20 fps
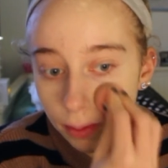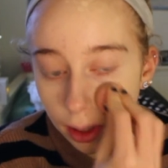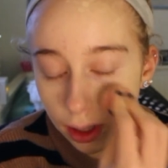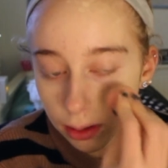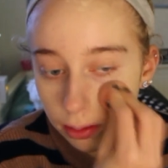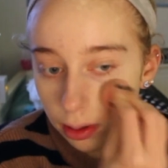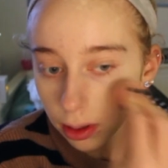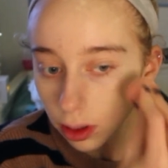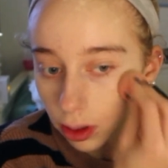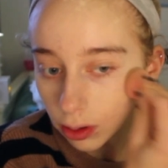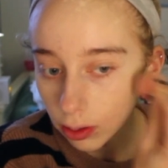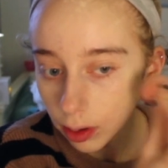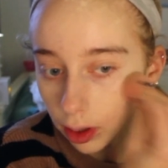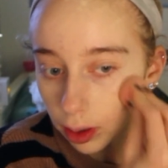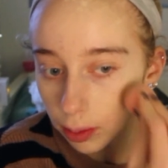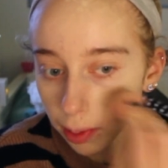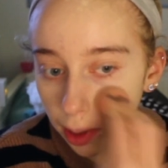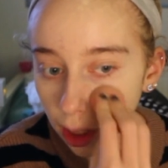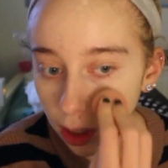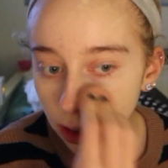makes me look
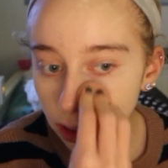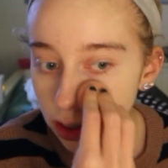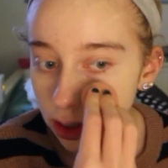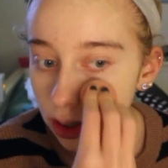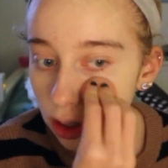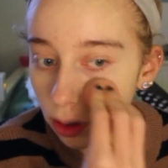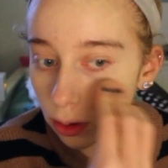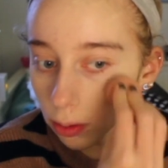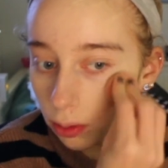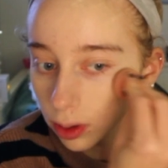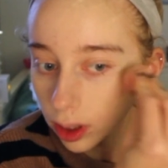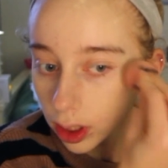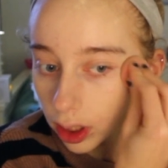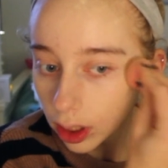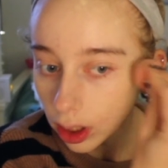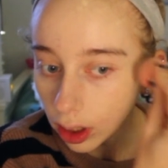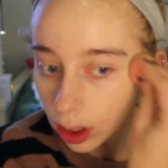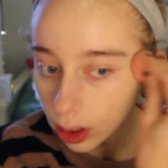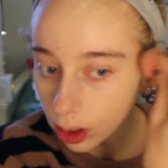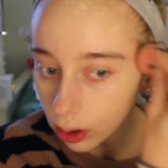really pale, so
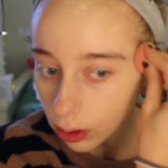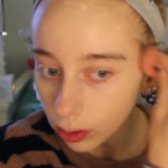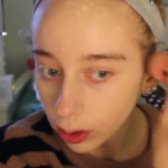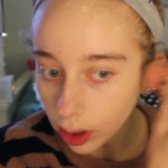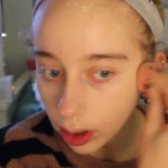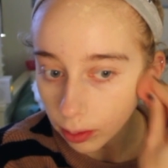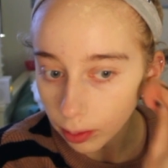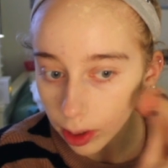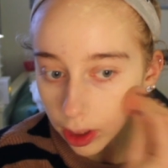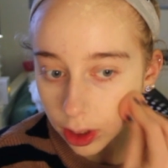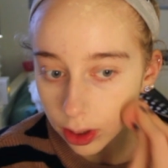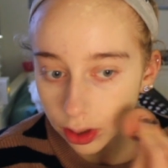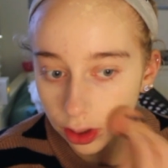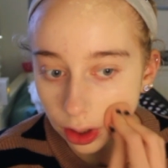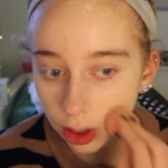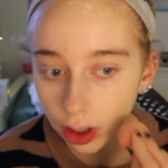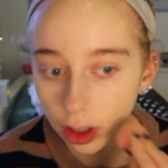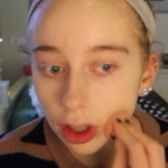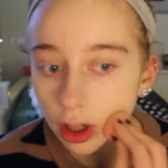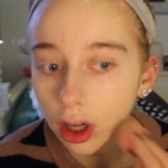we are going to make
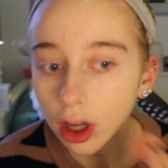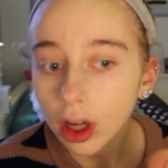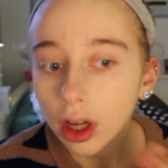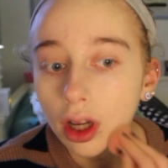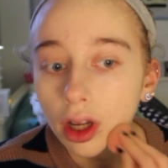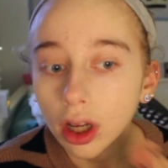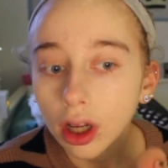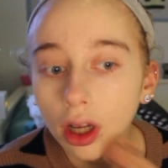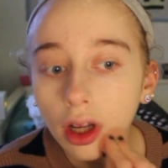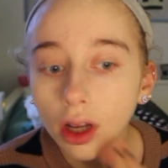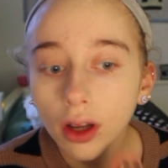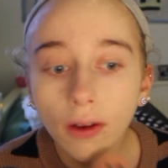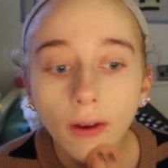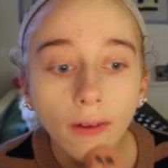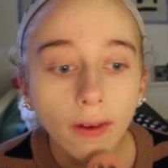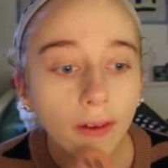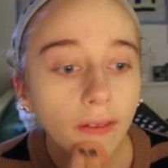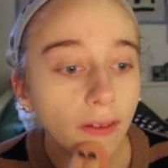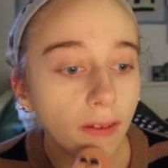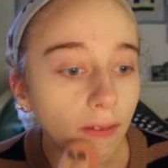sure
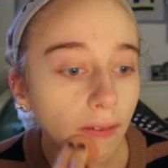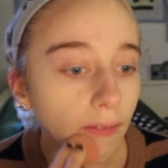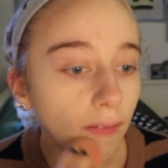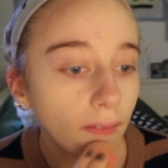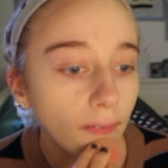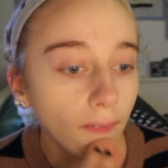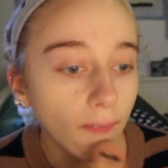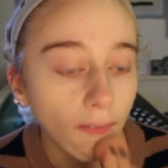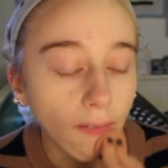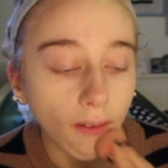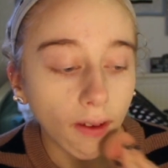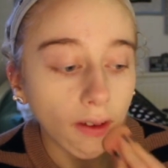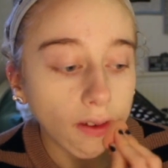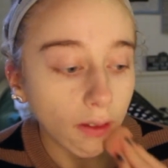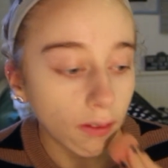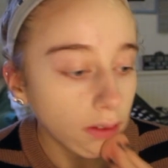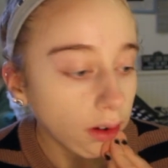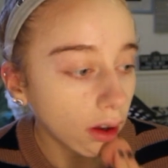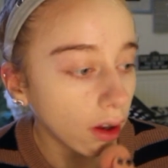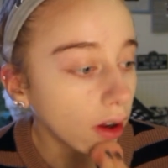to
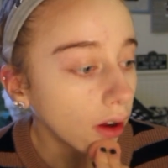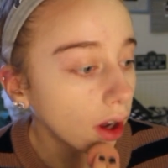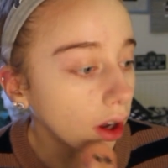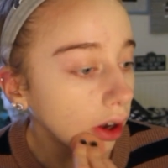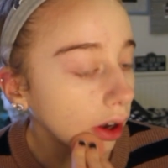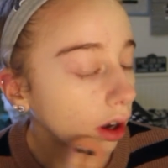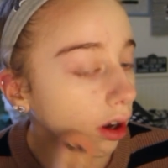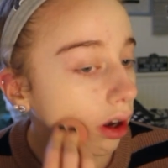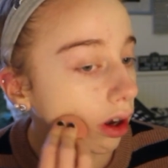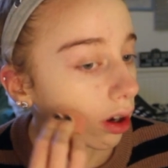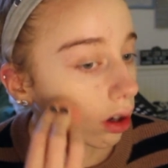put